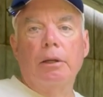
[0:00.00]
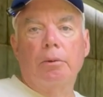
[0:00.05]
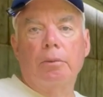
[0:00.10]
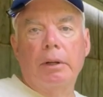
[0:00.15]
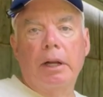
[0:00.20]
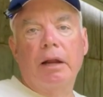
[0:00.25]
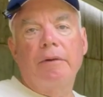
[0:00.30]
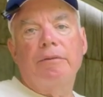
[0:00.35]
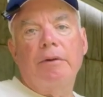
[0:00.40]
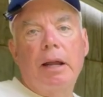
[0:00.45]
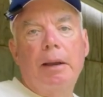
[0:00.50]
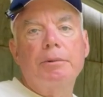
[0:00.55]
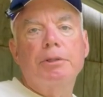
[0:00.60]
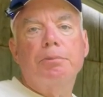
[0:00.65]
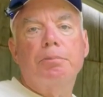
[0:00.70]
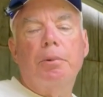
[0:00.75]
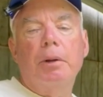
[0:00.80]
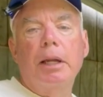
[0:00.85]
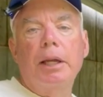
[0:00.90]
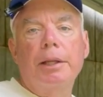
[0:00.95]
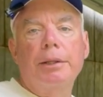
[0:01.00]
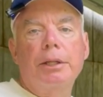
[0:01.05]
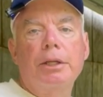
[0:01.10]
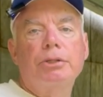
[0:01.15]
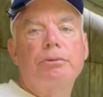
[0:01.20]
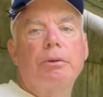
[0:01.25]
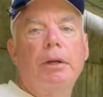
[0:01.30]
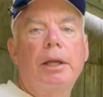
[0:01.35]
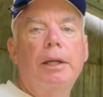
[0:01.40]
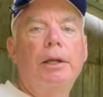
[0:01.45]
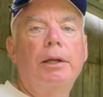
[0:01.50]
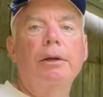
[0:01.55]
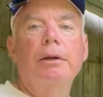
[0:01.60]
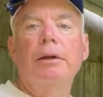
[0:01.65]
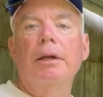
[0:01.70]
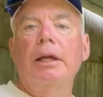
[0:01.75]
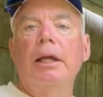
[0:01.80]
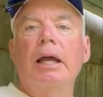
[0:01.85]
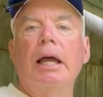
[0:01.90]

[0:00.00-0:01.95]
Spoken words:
Whenever I'm spraying this right here,